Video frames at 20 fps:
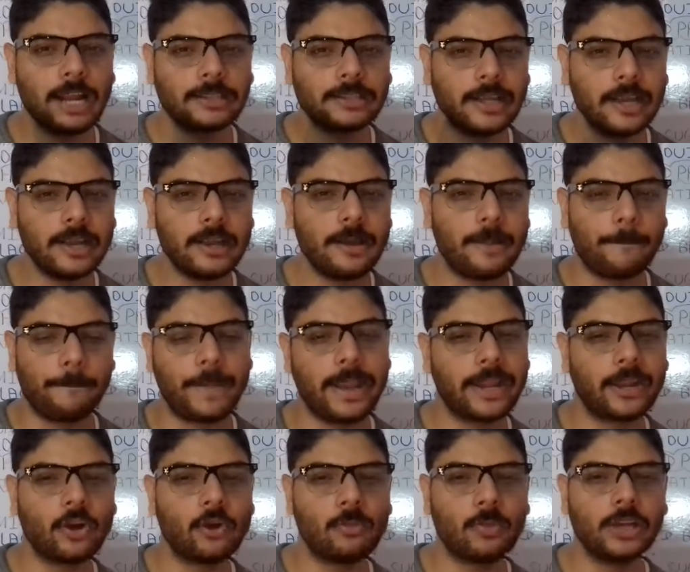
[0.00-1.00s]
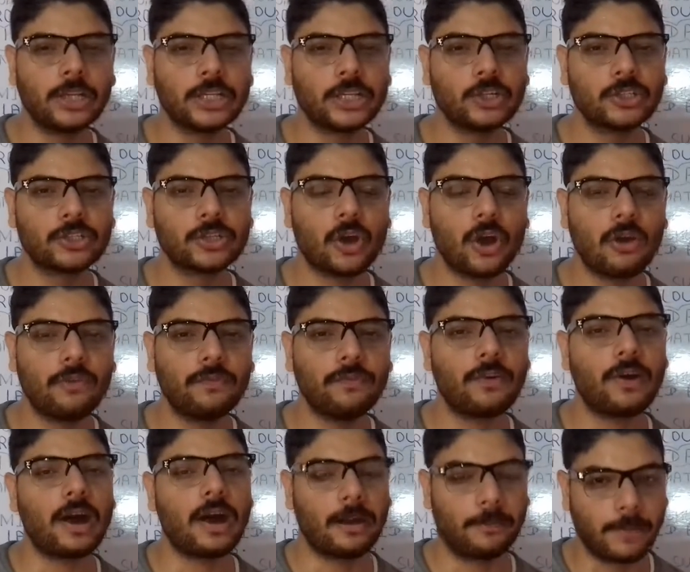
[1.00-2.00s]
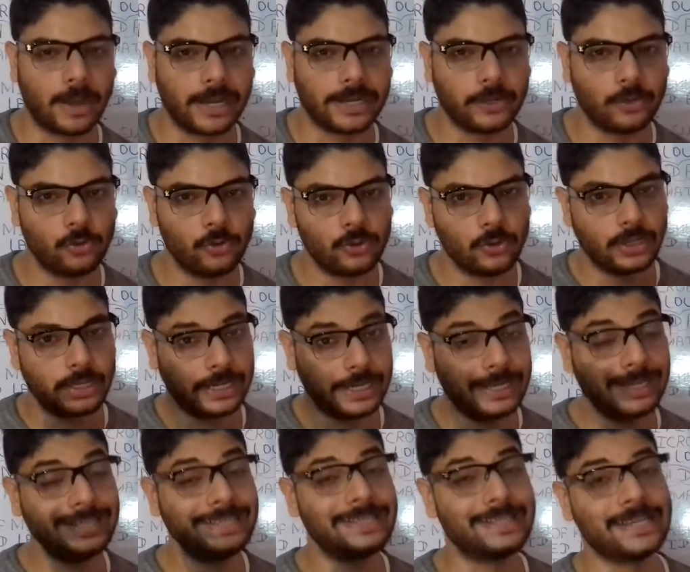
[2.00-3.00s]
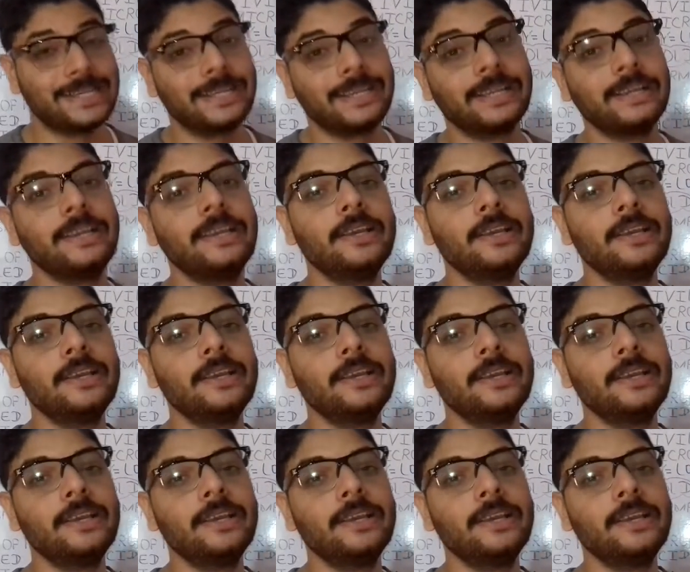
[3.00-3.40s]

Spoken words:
are the macromolecules of amino acid.